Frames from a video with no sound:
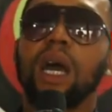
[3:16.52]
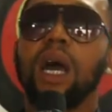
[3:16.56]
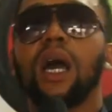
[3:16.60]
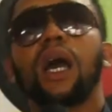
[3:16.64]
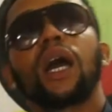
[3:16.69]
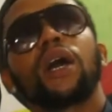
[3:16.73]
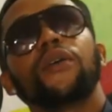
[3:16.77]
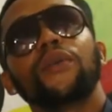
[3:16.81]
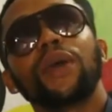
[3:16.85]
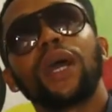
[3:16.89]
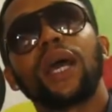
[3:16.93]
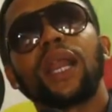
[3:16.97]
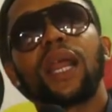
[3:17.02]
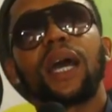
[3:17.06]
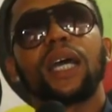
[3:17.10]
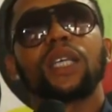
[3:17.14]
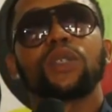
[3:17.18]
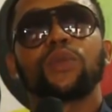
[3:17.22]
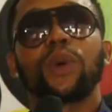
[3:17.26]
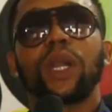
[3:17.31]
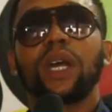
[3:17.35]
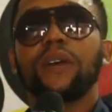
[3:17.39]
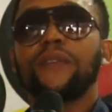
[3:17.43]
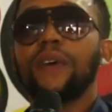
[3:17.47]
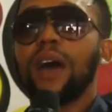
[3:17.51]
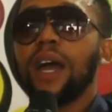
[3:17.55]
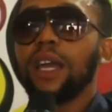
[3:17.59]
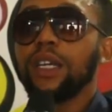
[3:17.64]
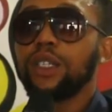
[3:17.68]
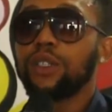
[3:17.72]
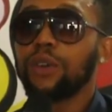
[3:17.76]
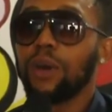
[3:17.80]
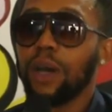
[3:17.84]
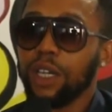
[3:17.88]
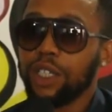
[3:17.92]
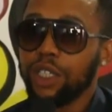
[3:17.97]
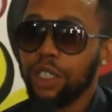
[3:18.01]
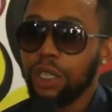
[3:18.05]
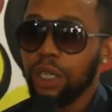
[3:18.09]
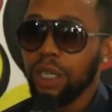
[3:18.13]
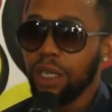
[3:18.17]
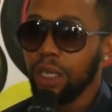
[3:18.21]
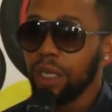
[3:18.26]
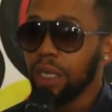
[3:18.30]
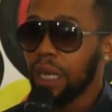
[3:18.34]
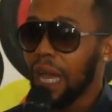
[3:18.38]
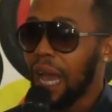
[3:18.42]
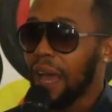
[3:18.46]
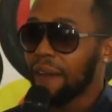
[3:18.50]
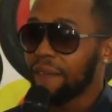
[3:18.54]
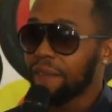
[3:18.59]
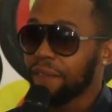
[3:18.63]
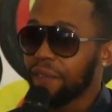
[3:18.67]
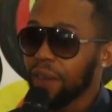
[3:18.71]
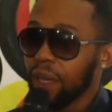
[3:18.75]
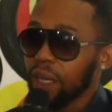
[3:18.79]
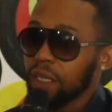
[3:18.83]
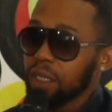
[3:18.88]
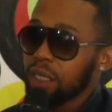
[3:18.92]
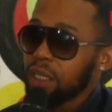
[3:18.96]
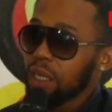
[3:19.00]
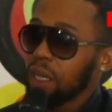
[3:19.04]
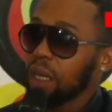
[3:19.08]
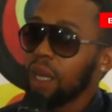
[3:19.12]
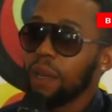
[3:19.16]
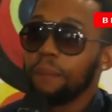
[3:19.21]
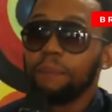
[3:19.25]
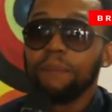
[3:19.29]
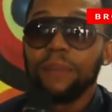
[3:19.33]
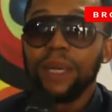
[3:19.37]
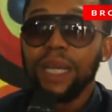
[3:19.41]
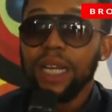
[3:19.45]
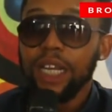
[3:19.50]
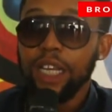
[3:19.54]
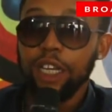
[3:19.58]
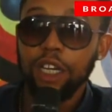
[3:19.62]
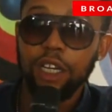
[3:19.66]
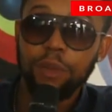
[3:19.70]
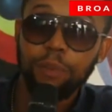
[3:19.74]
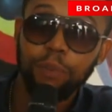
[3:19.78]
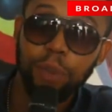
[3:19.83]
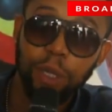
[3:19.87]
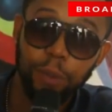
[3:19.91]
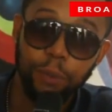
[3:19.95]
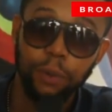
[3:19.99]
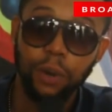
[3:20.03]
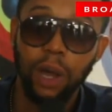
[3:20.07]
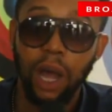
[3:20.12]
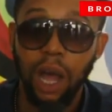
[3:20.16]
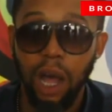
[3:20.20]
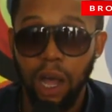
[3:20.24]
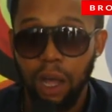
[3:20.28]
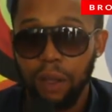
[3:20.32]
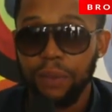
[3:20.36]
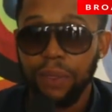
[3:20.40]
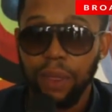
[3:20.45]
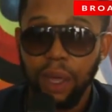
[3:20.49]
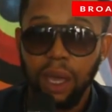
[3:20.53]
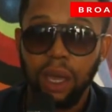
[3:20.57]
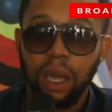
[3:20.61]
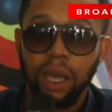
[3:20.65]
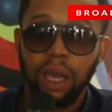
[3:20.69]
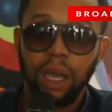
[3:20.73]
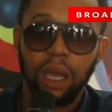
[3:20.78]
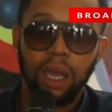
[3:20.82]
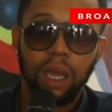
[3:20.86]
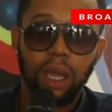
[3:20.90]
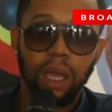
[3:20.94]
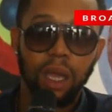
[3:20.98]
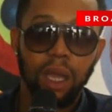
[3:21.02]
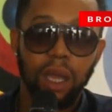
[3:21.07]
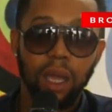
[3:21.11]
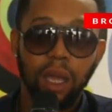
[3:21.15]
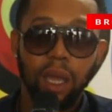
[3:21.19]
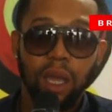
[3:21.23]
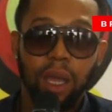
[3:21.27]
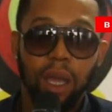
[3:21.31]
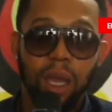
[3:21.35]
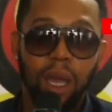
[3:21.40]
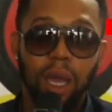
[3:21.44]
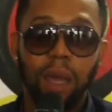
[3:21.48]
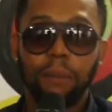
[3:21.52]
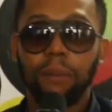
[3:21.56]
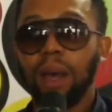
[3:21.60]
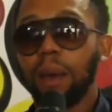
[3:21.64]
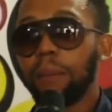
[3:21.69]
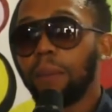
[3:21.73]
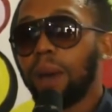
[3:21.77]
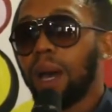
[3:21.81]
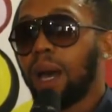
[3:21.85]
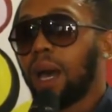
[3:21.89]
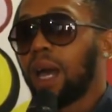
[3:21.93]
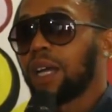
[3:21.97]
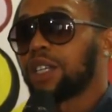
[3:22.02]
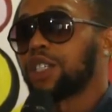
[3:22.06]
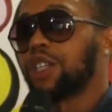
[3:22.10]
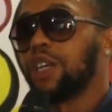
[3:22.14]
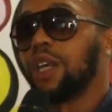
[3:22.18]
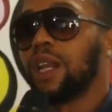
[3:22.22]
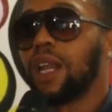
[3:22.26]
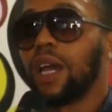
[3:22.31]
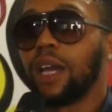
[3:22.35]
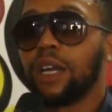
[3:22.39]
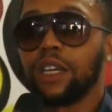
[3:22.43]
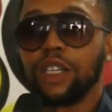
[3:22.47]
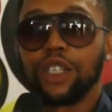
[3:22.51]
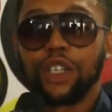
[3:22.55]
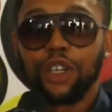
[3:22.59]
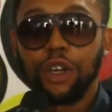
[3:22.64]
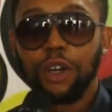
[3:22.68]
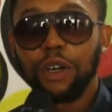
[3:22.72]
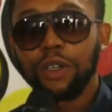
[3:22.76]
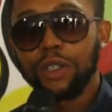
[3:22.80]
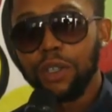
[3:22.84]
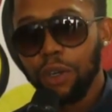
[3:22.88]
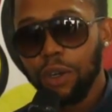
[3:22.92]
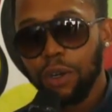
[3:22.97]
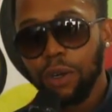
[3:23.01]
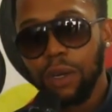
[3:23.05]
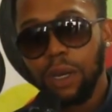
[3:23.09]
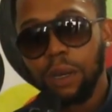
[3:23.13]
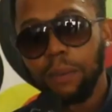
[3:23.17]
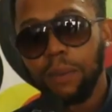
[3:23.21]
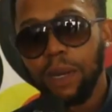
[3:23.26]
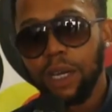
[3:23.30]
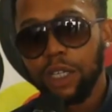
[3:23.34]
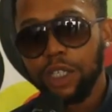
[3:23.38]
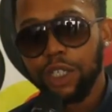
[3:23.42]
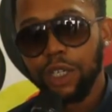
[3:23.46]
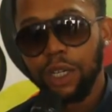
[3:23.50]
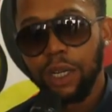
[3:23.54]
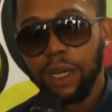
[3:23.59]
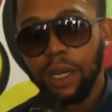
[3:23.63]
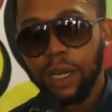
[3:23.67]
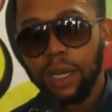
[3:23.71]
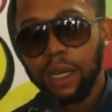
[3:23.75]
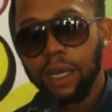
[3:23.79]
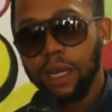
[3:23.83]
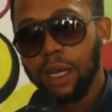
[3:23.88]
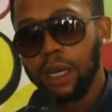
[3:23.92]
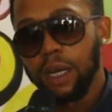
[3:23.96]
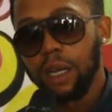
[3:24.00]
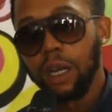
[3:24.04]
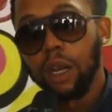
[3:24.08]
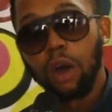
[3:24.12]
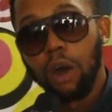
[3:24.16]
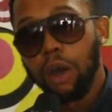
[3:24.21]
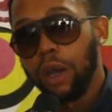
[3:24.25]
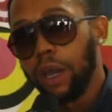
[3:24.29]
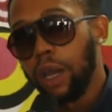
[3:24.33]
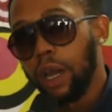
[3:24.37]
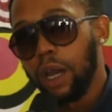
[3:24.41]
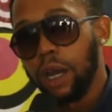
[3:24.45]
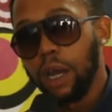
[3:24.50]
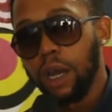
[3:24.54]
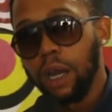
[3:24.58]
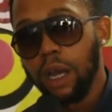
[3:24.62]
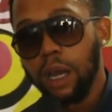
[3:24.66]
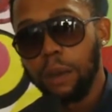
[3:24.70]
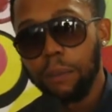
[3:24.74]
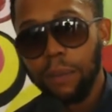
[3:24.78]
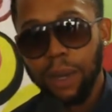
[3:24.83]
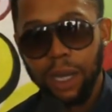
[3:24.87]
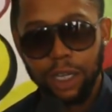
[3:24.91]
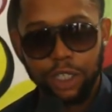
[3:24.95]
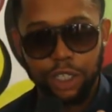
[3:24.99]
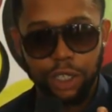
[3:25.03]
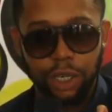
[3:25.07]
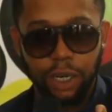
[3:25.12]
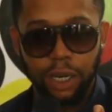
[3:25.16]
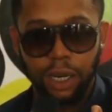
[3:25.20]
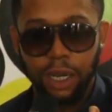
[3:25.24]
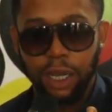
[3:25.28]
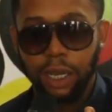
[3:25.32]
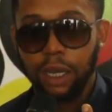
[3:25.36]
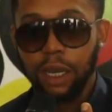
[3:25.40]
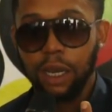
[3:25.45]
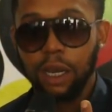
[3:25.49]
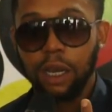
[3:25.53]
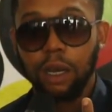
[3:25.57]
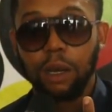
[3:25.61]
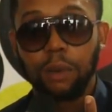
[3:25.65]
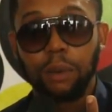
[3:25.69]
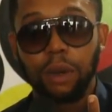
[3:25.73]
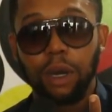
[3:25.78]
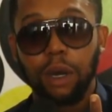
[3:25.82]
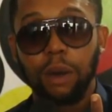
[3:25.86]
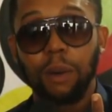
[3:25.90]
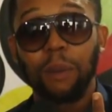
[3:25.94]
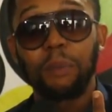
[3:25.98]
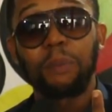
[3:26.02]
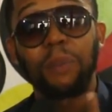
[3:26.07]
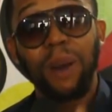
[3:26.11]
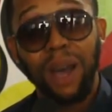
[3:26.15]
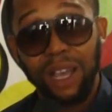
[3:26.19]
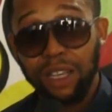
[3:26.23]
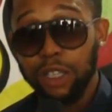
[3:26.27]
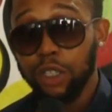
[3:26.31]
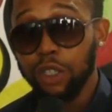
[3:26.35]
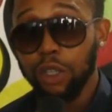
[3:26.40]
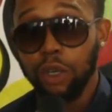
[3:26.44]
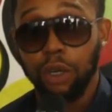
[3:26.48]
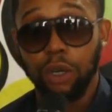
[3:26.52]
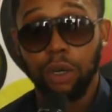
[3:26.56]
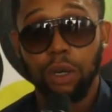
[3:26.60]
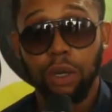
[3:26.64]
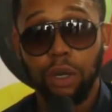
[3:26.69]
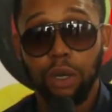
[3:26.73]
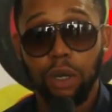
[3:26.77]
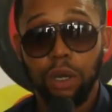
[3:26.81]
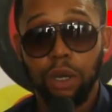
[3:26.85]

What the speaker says: I realize whatever I do actually affects a million people out there. I'm actually like a doctor, I'm actually like a lawyer, I'm actually like a pastor.